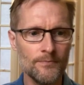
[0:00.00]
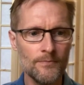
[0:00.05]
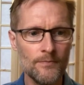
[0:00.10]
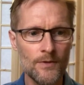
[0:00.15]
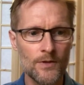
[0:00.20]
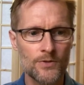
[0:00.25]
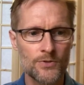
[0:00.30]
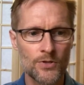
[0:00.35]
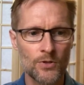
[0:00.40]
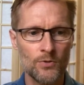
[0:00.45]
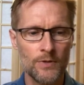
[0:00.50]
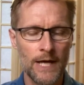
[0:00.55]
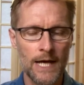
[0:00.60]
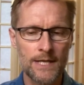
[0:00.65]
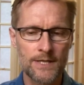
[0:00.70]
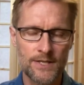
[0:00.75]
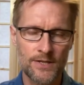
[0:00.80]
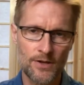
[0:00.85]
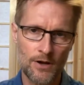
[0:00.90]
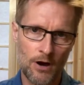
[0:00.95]
So
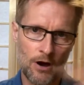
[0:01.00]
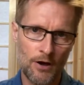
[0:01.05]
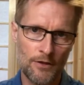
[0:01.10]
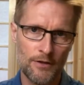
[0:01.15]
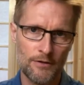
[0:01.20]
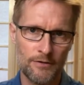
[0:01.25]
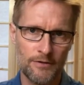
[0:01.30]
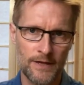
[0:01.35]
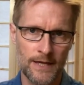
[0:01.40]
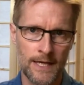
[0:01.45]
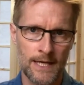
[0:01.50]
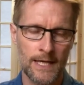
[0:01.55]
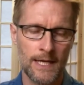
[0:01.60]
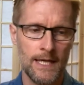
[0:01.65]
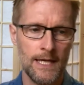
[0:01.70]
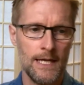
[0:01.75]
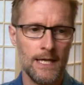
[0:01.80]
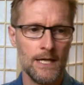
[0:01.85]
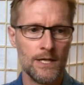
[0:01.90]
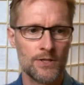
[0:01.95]
that's the other thing.
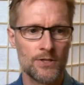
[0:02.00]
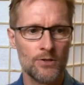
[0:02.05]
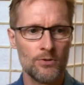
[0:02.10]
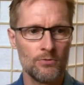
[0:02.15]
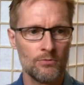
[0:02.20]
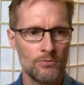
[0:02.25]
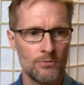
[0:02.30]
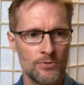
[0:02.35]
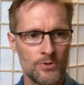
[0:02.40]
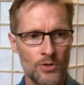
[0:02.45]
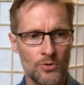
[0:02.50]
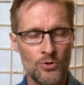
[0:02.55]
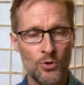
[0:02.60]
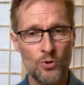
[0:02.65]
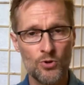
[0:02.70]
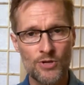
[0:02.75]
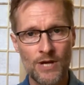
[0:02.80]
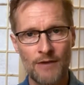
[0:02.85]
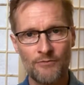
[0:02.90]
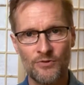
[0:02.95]
So you
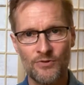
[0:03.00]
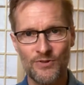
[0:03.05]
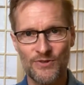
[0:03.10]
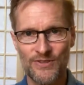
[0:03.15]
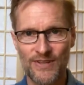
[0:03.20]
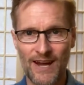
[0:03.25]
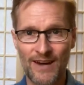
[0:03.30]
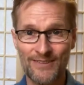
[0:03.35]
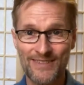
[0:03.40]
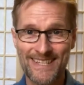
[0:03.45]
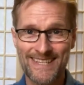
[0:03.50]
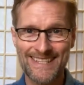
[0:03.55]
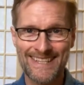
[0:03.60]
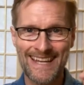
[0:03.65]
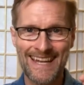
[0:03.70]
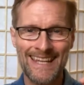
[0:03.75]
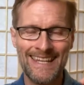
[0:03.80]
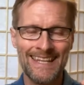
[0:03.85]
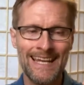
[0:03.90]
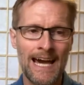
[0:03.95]
also have to
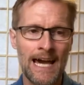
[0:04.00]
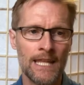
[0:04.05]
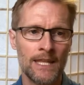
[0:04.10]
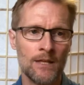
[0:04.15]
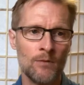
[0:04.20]
understand that.